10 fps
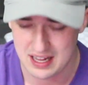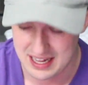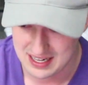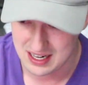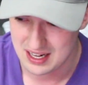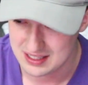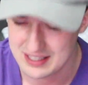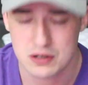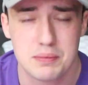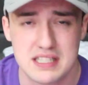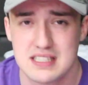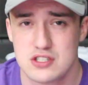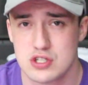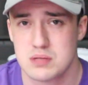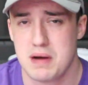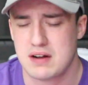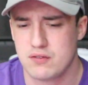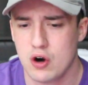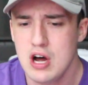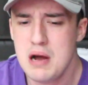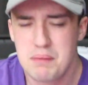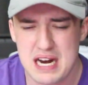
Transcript: and a little bit disrespectful.